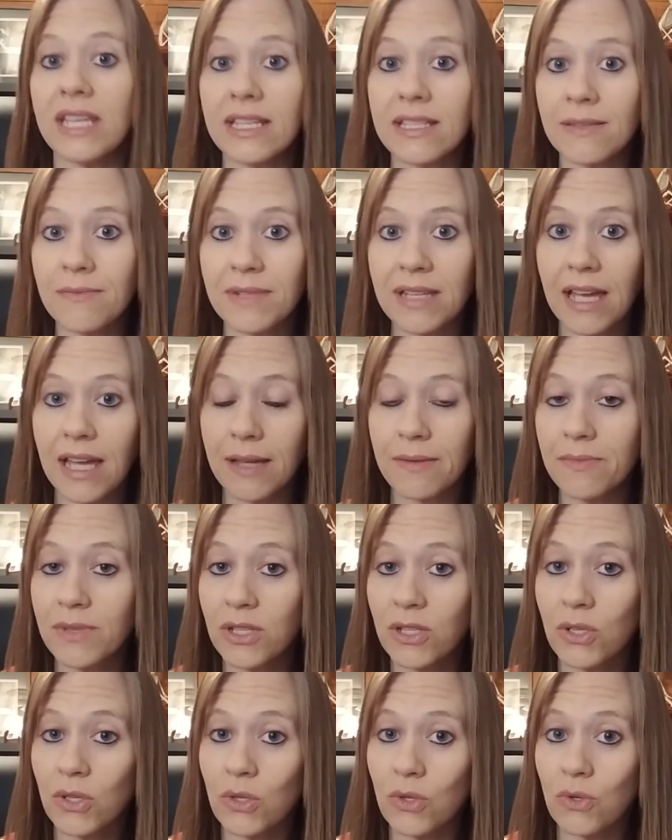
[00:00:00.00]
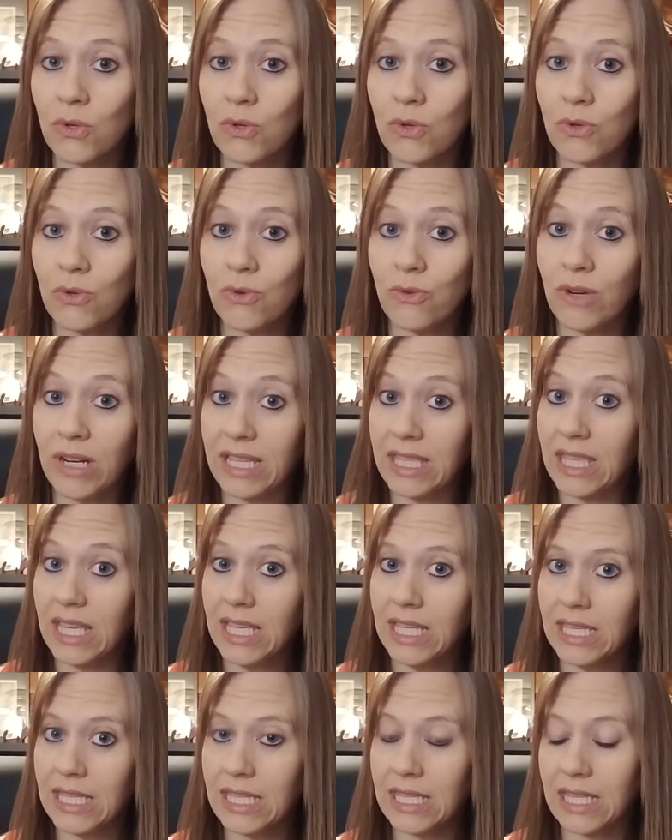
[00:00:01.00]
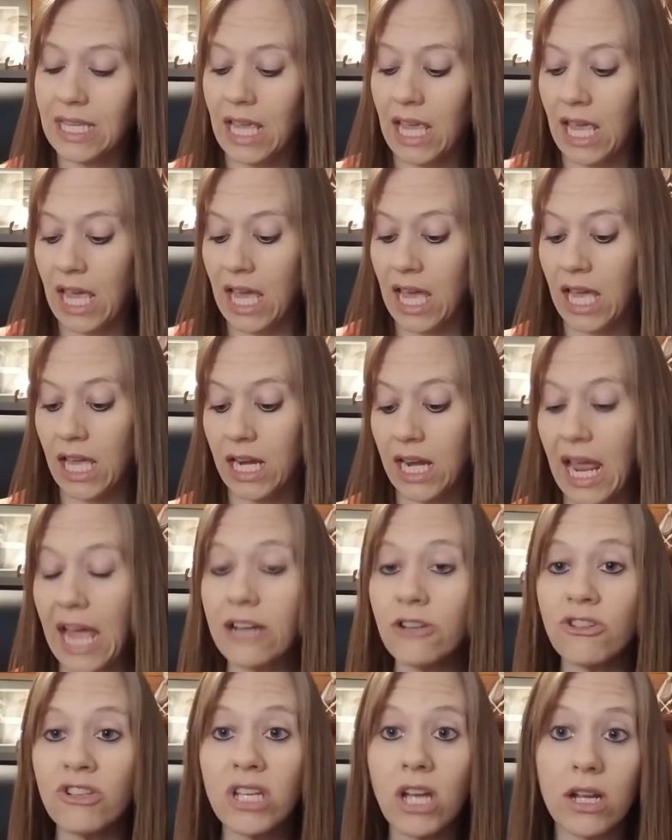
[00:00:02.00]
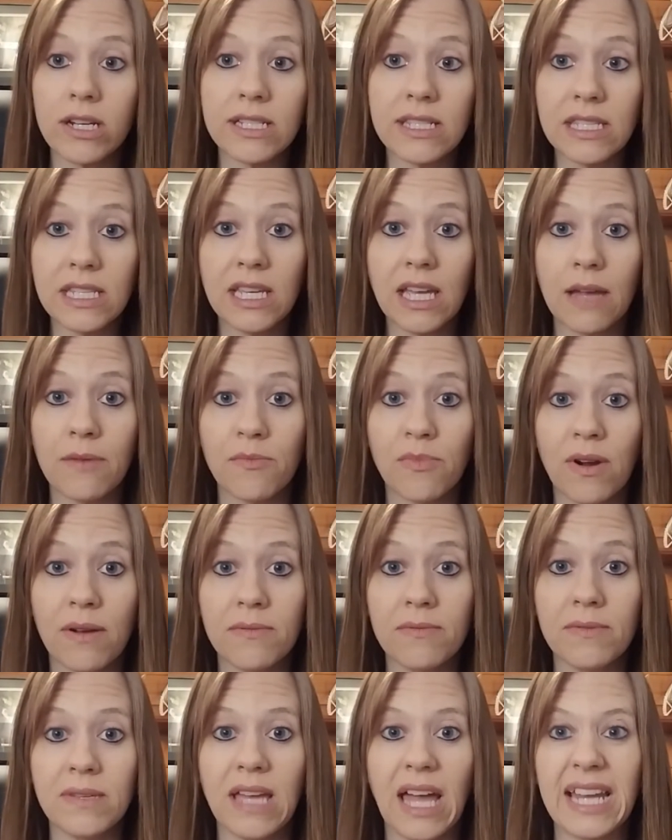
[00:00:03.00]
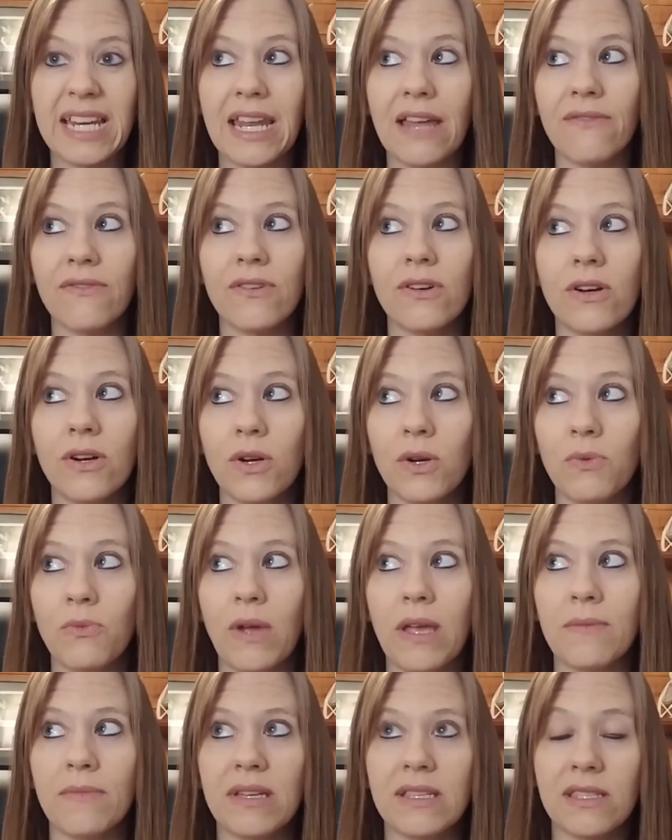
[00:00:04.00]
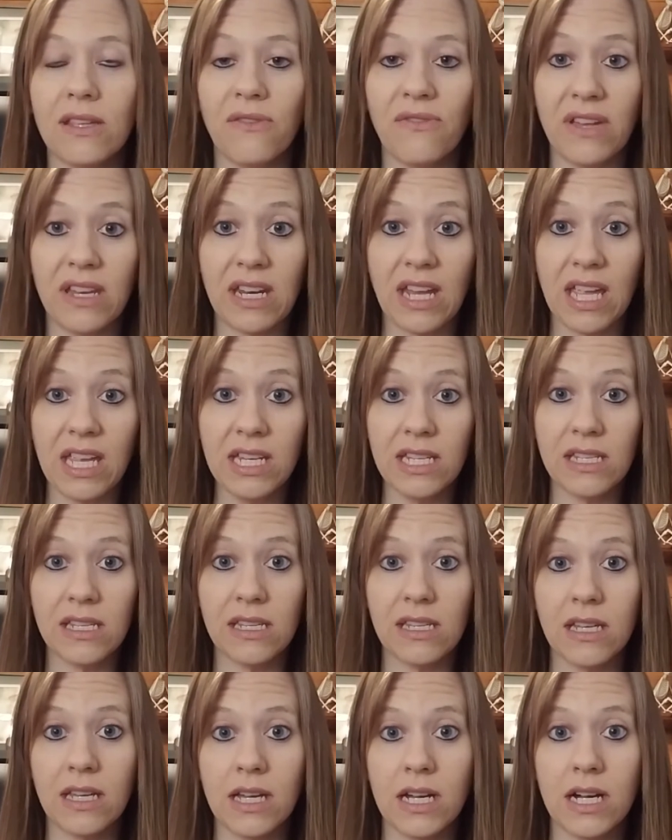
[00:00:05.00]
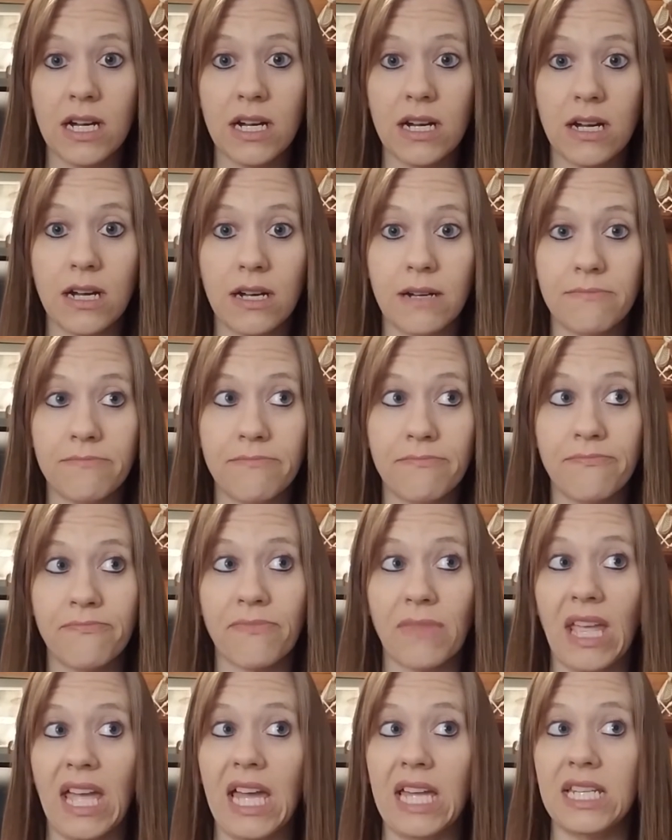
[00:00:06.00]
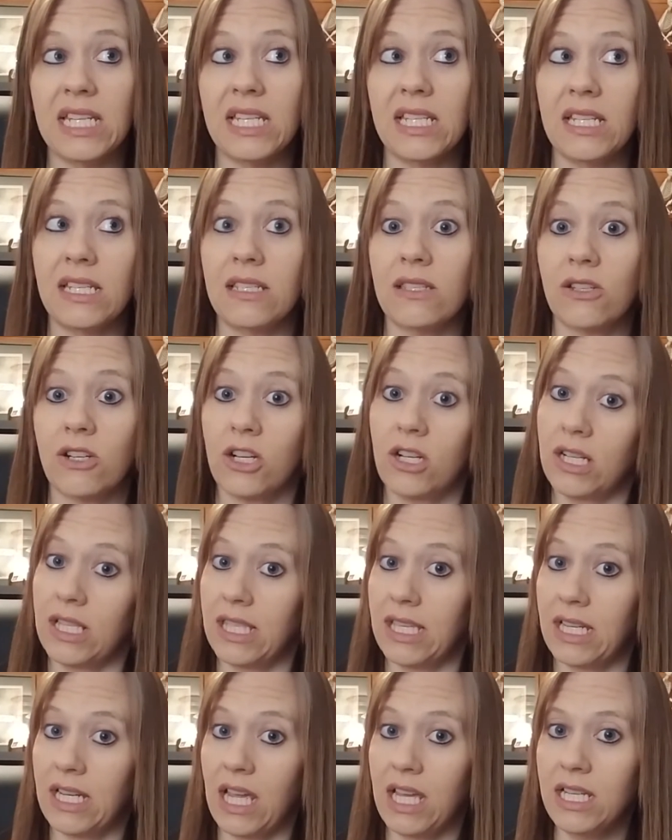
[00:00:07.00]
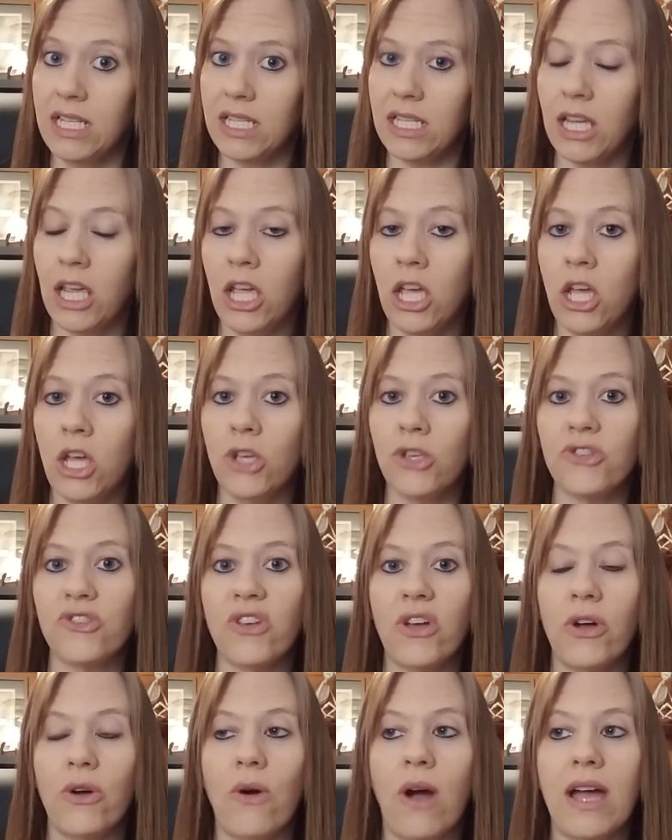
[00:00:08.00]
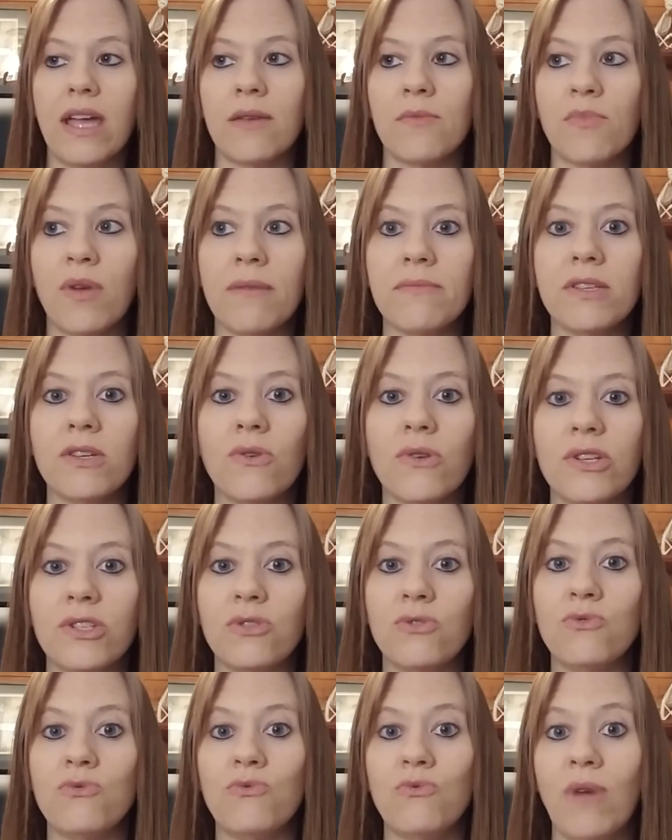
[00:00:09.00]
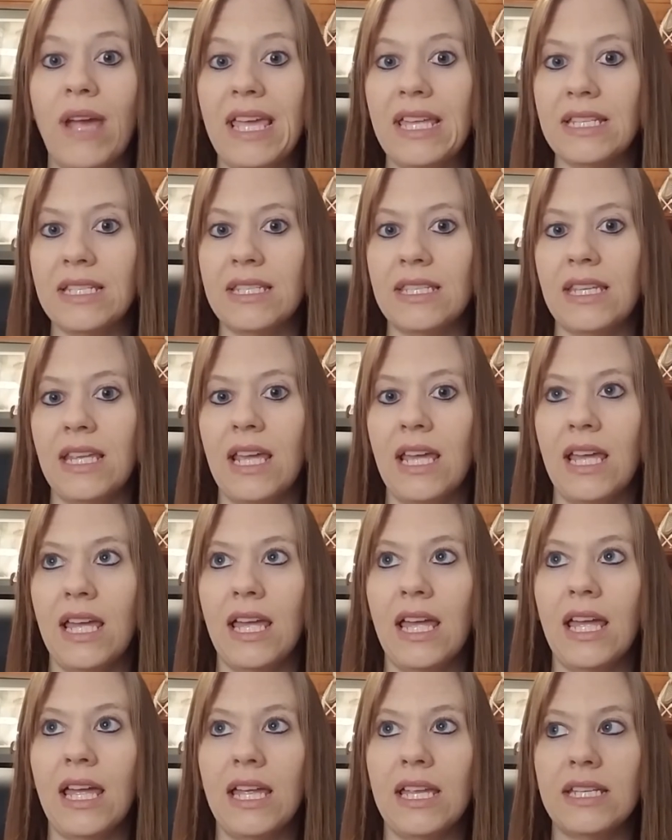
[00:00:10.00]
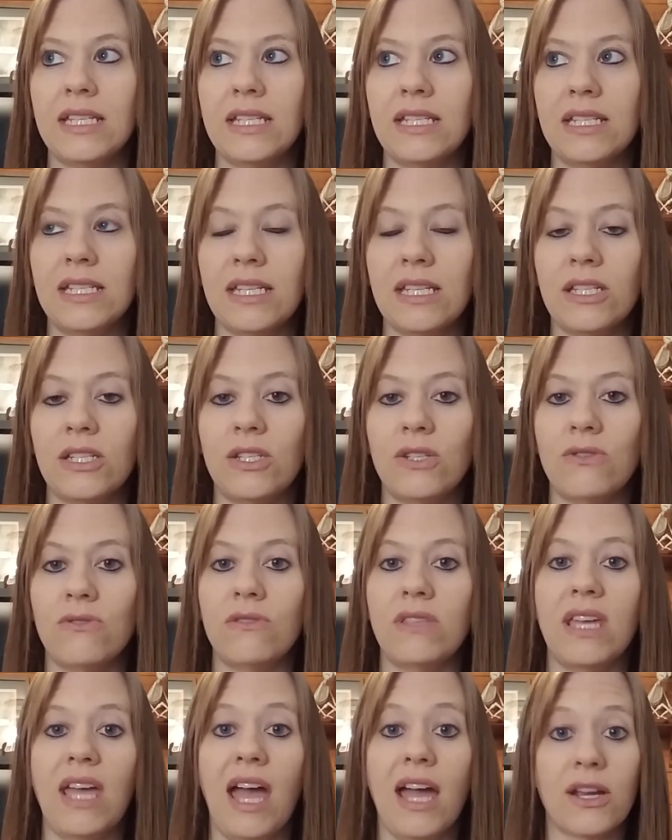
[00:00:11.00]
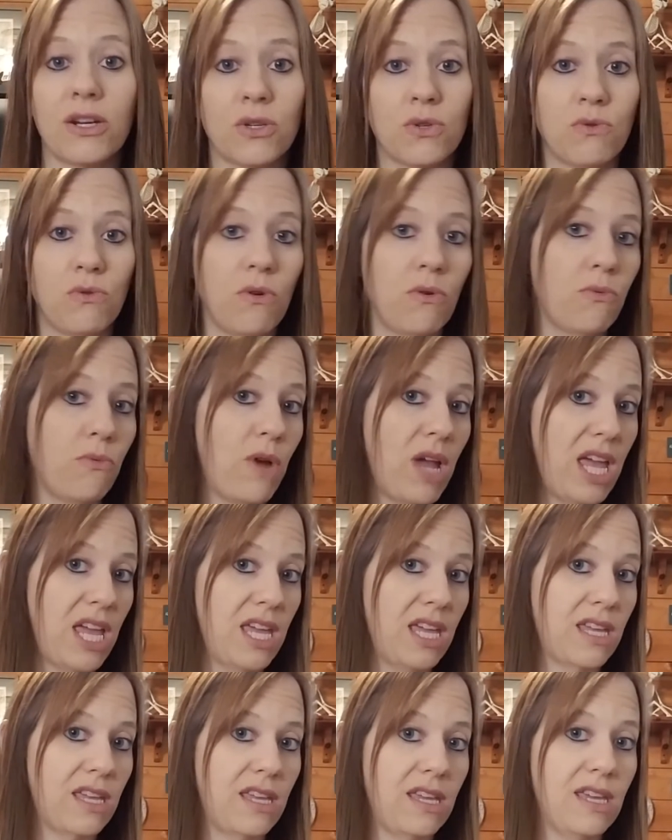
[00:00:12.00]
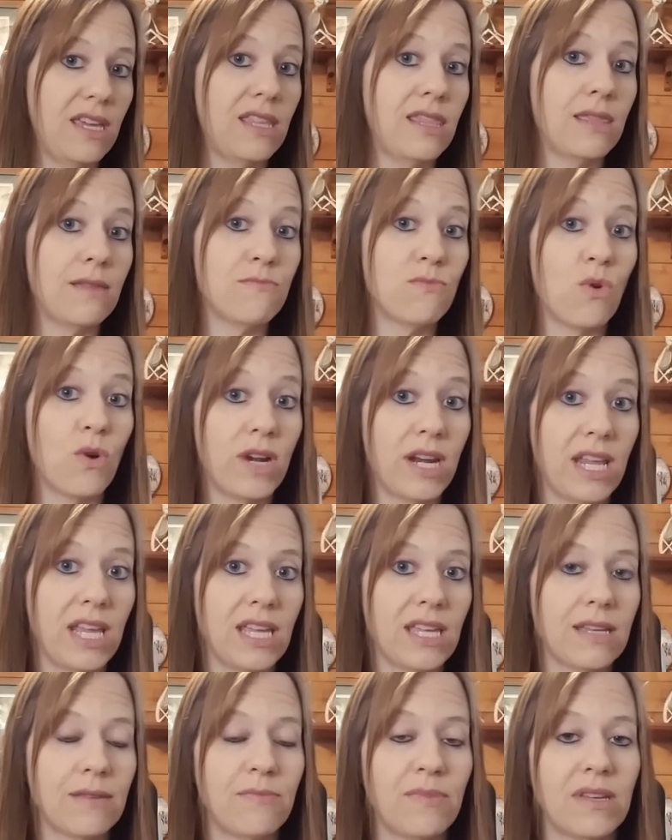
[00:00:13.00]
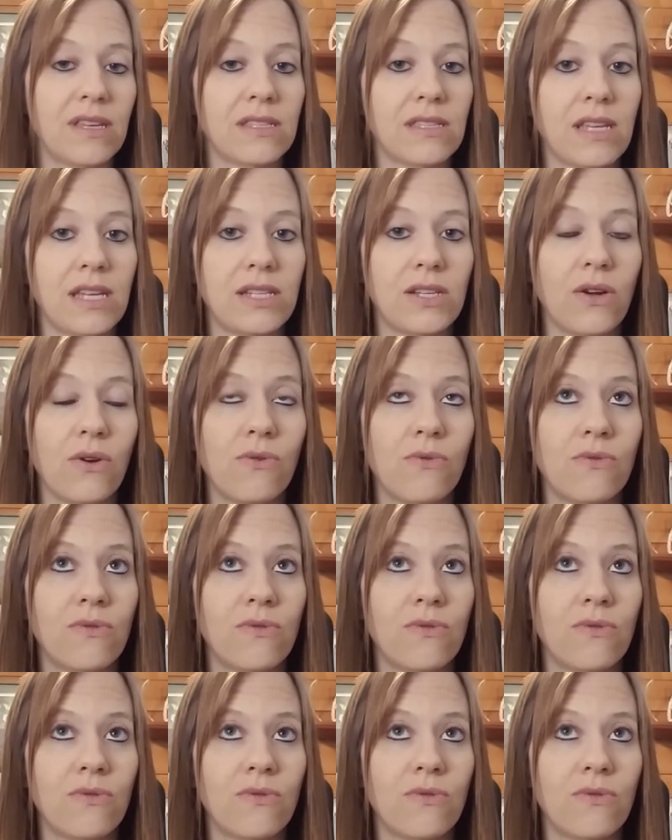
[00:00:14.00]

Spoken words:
some time to read this. And actually, honestly, I never weigh myself at night, and it is currently night. So I am probably going to wait and do the actual weighing in the morning because I don't